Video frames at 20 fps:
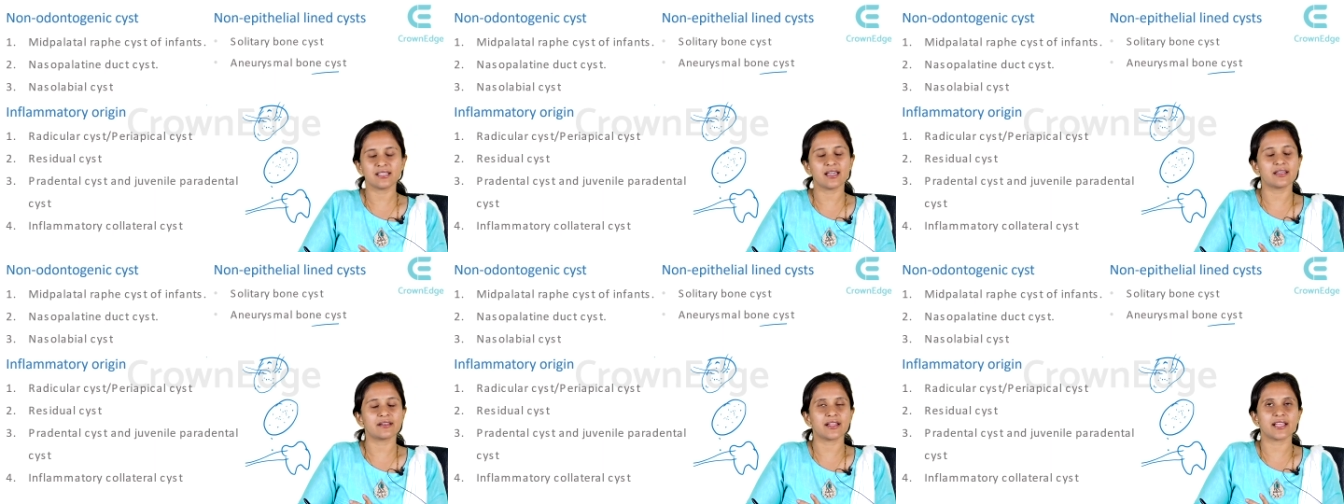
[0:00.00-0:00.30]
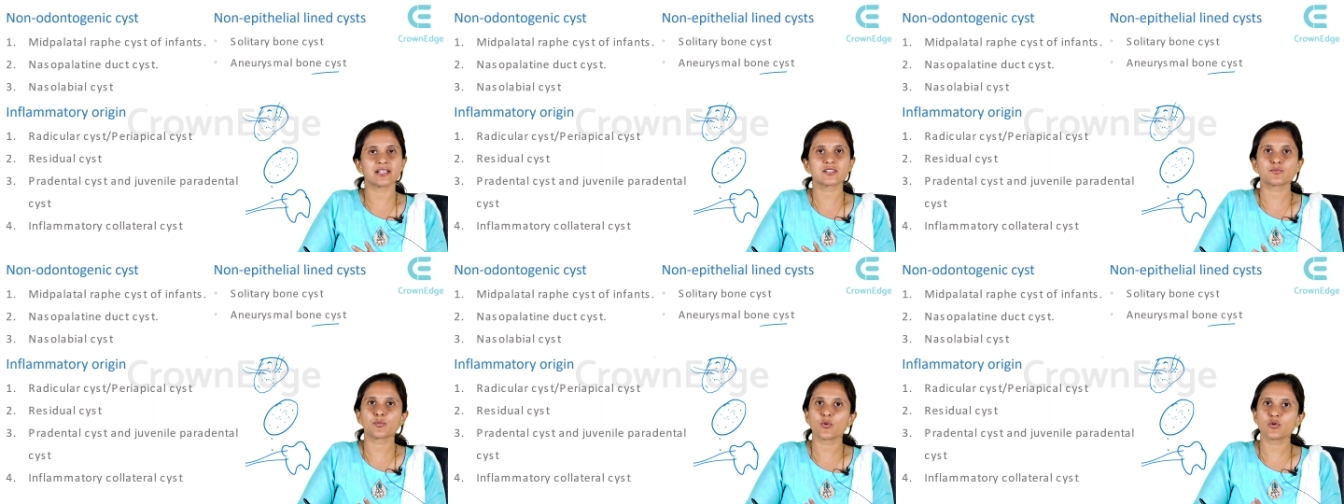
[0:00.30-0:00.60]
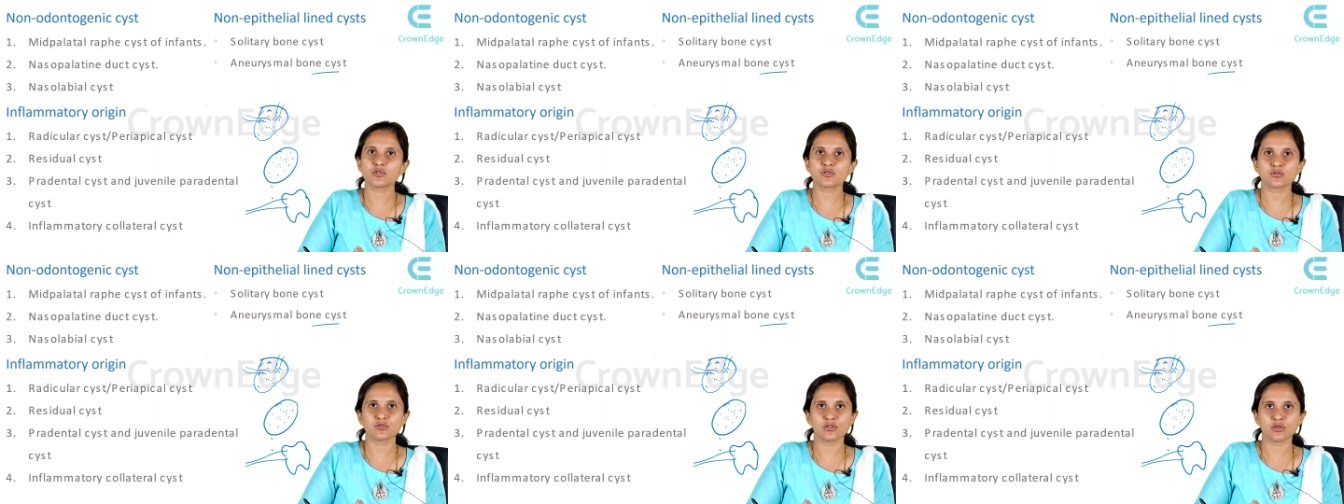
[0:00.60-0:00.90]
they are
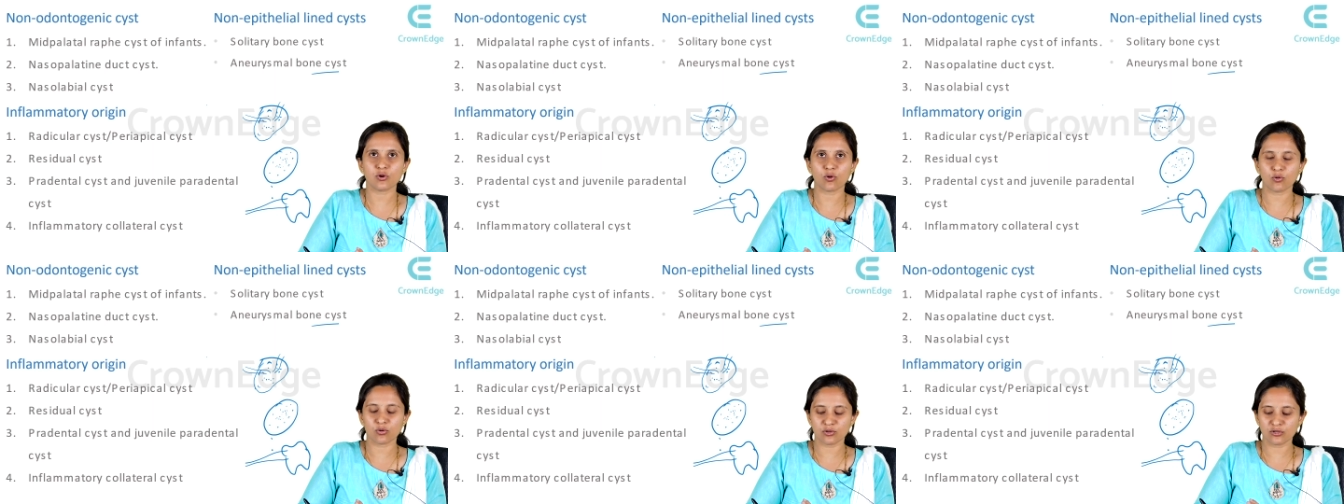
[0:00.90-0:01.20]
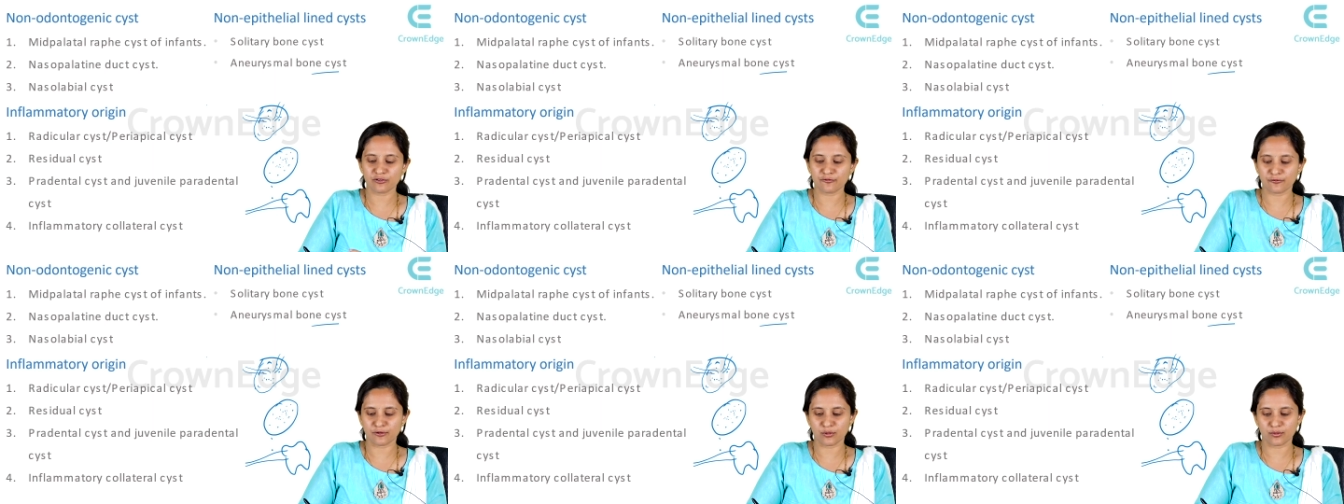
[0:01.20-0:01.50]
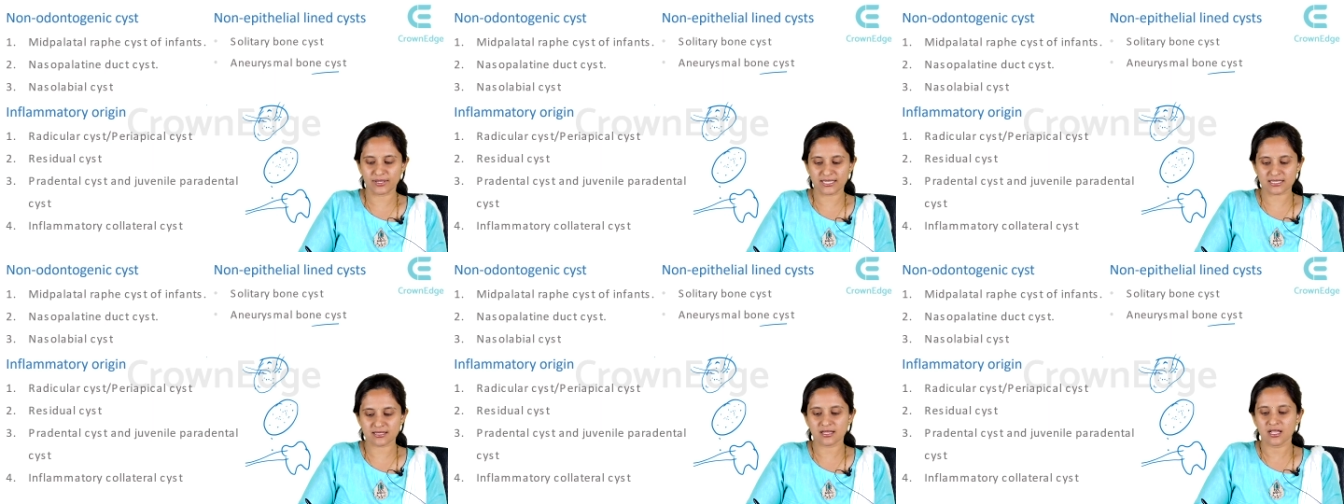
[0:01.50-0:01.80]
exposed to the oral
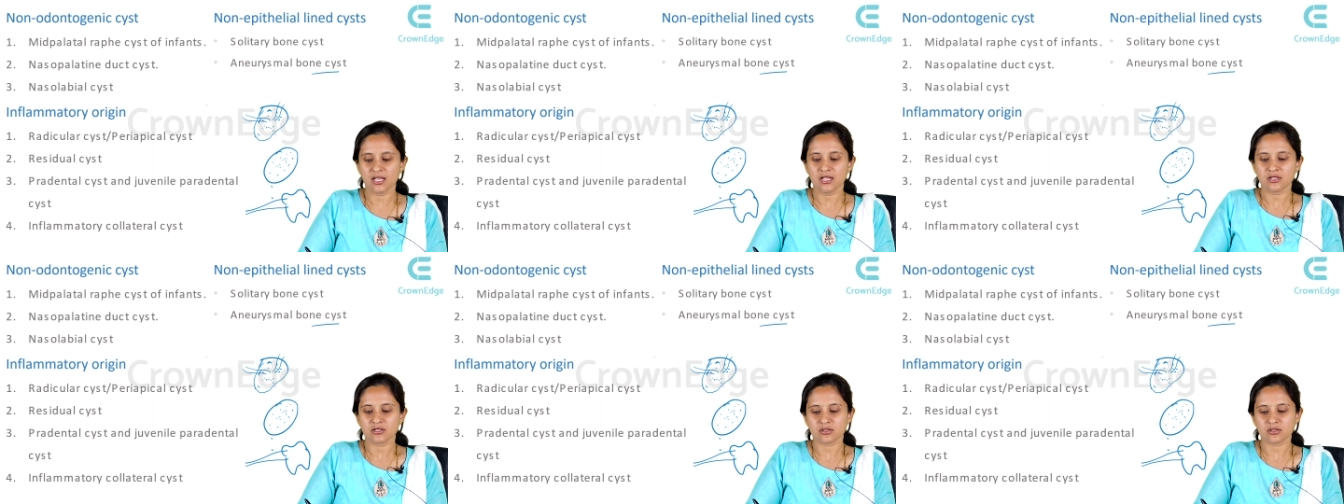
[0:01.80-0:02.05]
fluids.